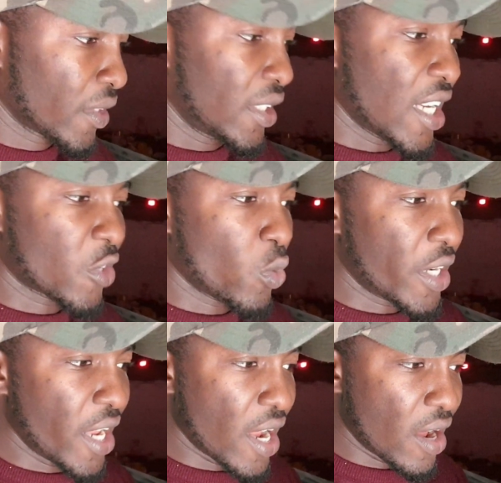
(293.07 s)
that's what
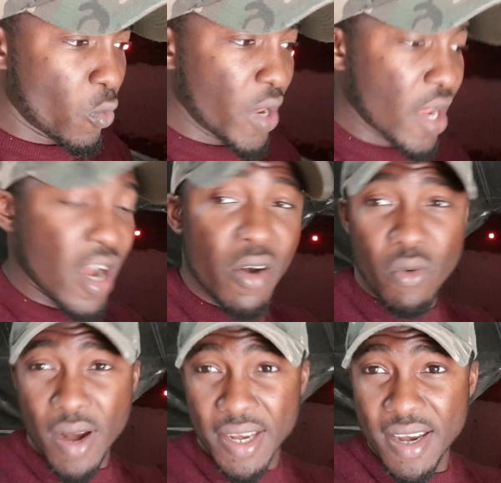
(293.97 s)
we are
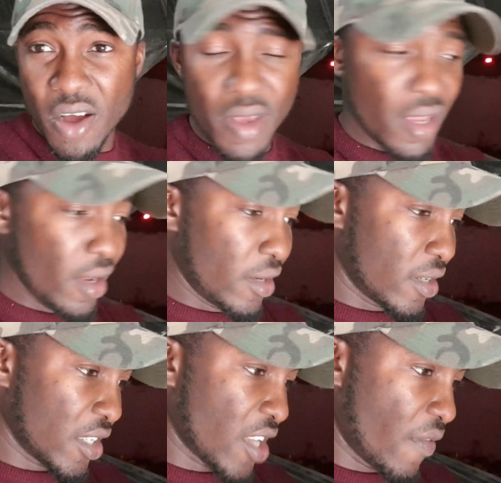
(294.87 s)
right now in
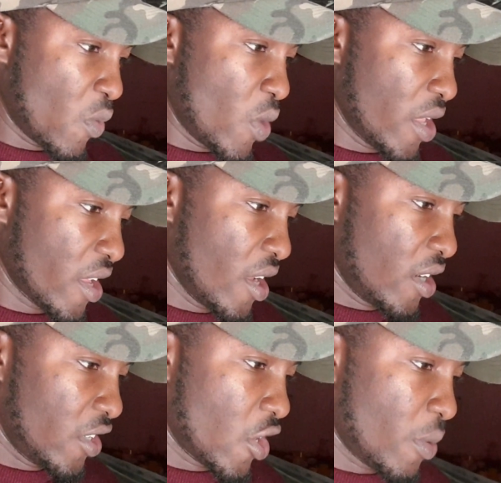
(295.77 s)
the 7th week.
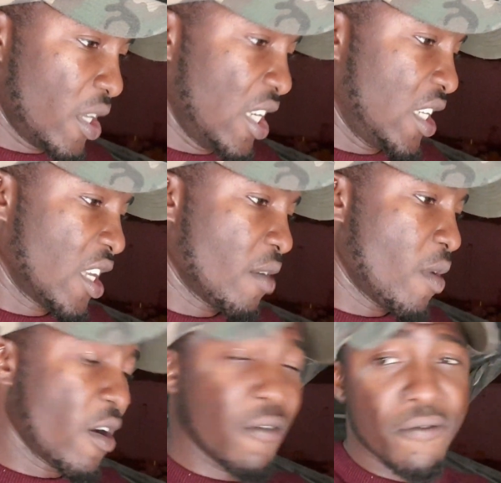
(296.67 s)
They're gonna be eating
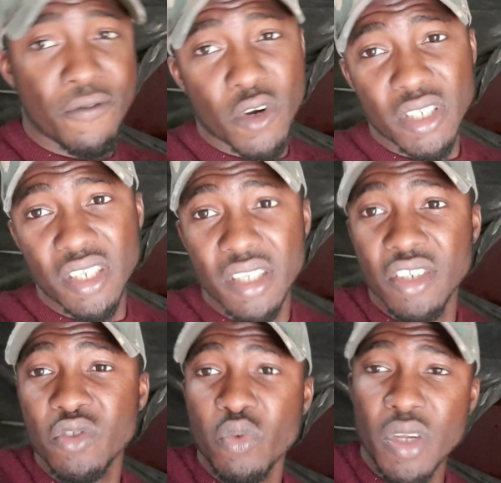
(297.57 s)
about
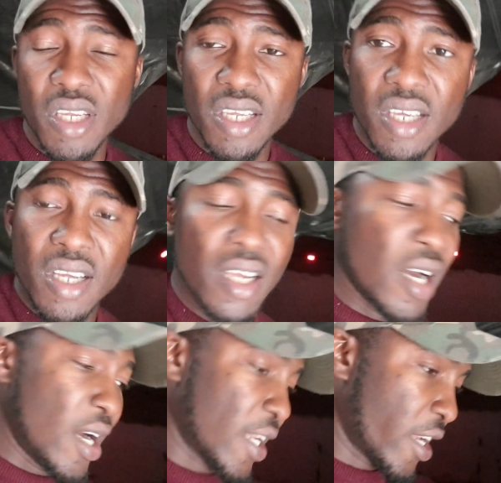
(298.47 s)
43
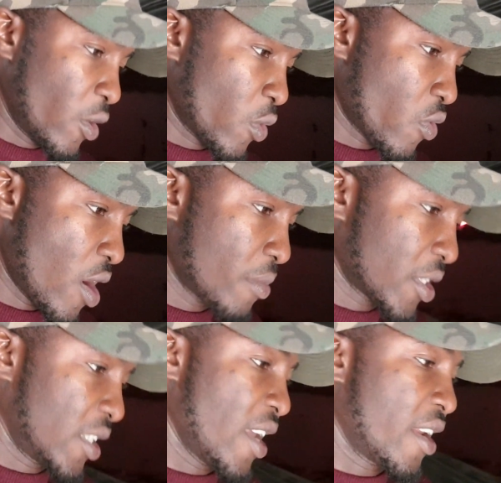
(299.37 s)

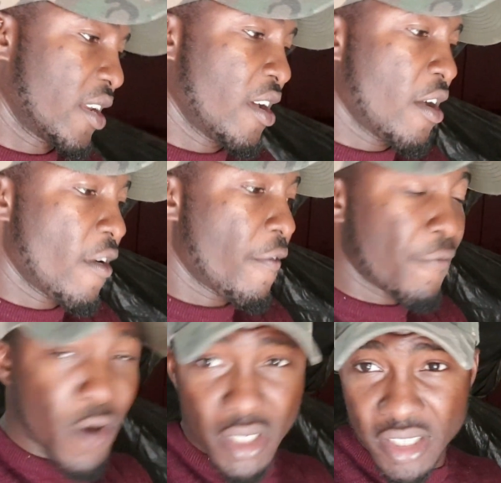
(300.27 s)
kilograms, and then
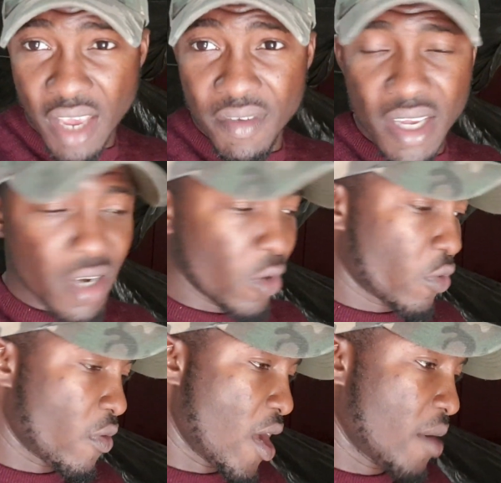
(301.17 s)
47
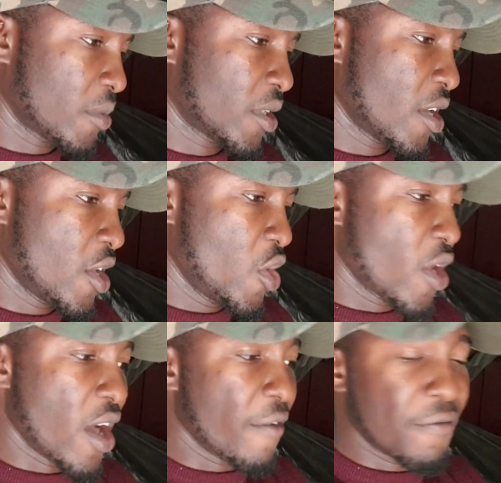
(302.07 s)
kilograms. You
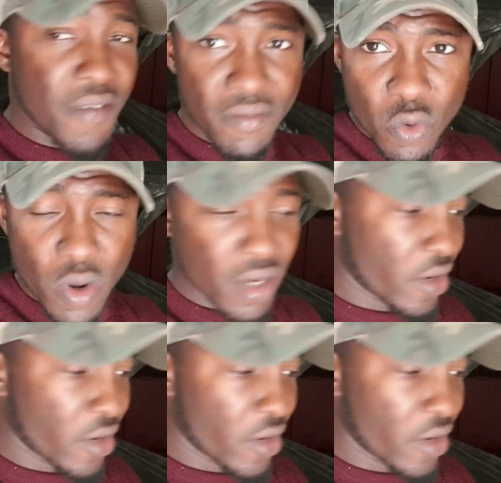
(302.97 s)
have 51